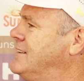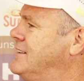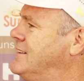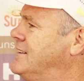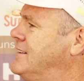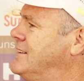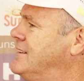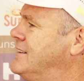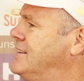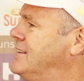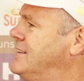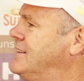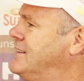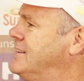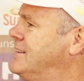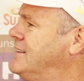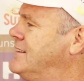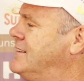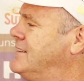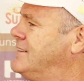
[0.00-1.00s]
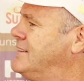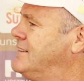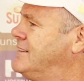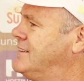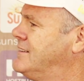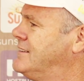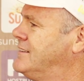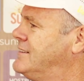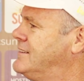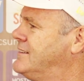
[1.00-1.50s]
In a
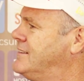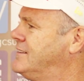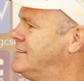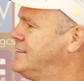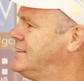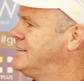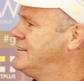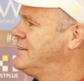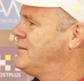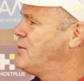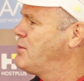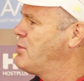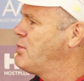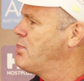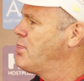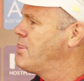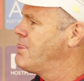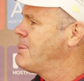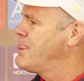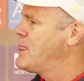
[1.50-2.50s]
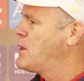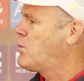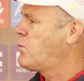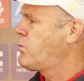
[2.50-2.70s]
expansion state,